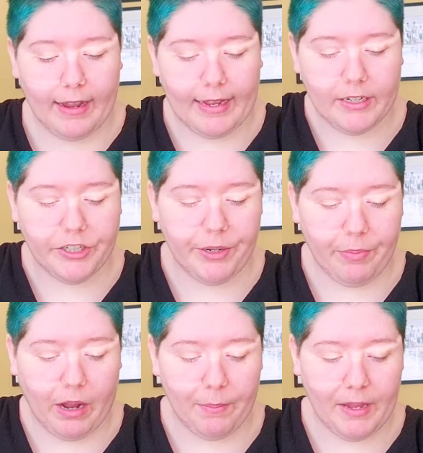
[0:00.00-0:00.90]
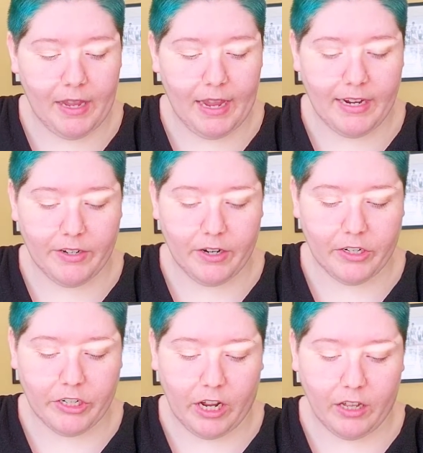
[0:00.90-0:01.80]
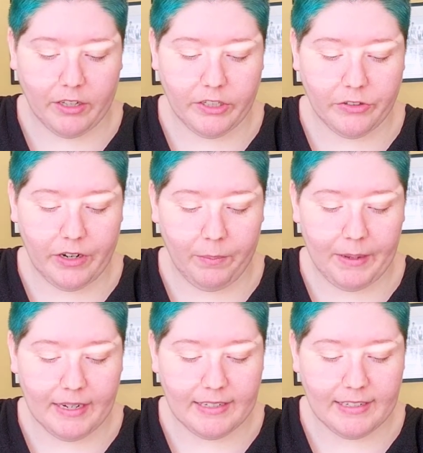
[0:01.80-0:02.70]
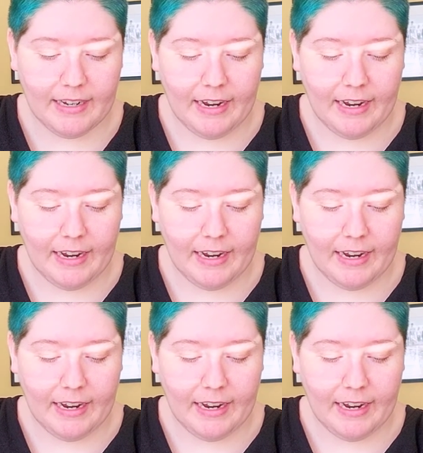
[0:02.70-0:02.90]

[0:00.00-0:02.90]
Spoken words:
and she brought me a dark chocolate trail mix